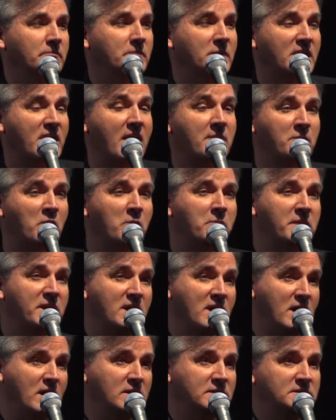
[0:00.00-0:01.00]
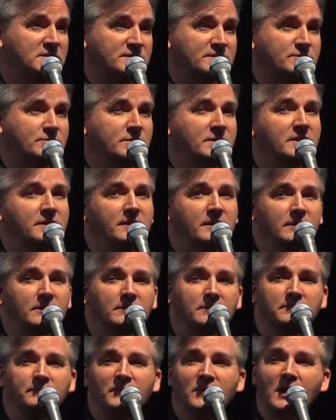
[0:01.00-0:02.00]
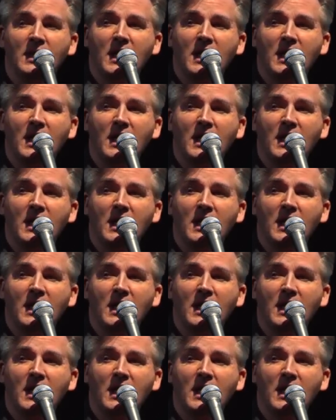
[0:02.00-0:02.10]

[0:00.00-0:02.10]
But I'm going to be honest with you.